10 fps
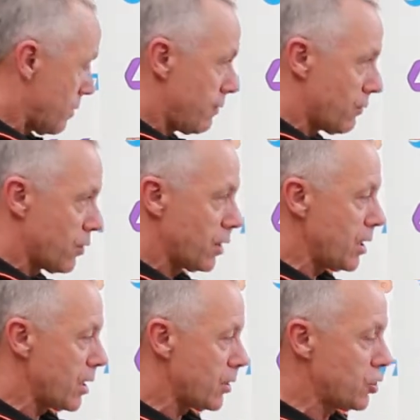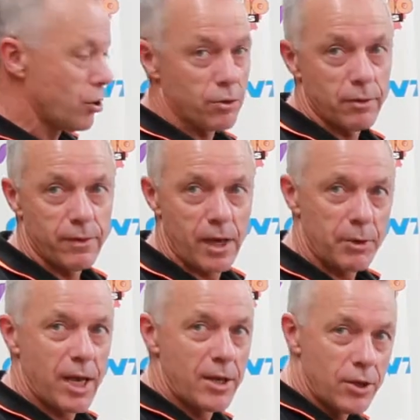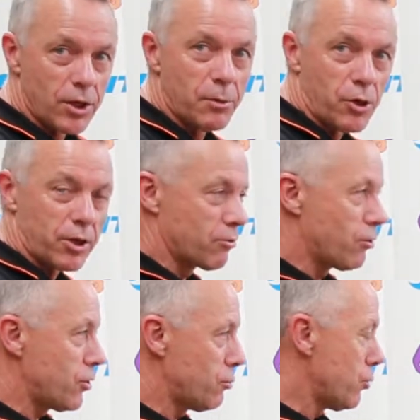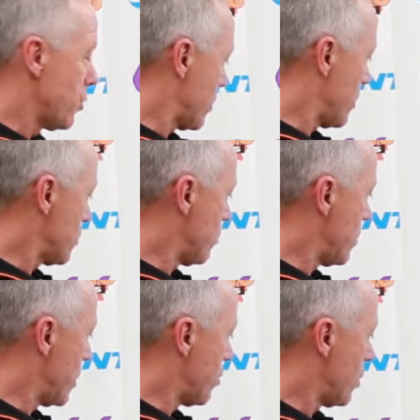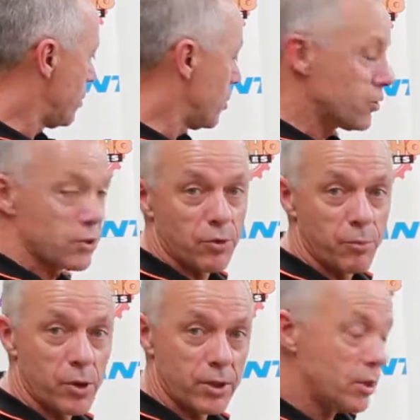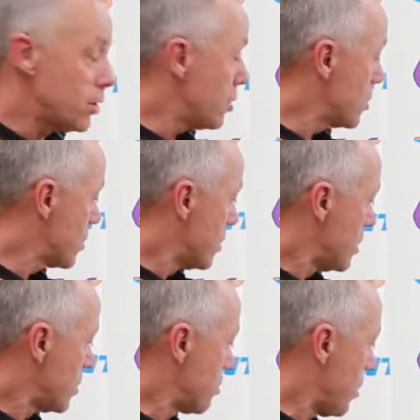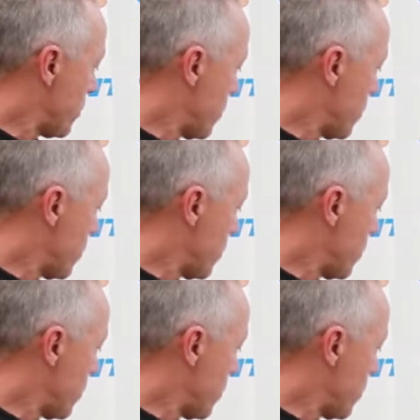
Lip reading: if you've got a younger child in the family and you need a bike to ride to work, this would be an ideal sort of bike to use. Just pop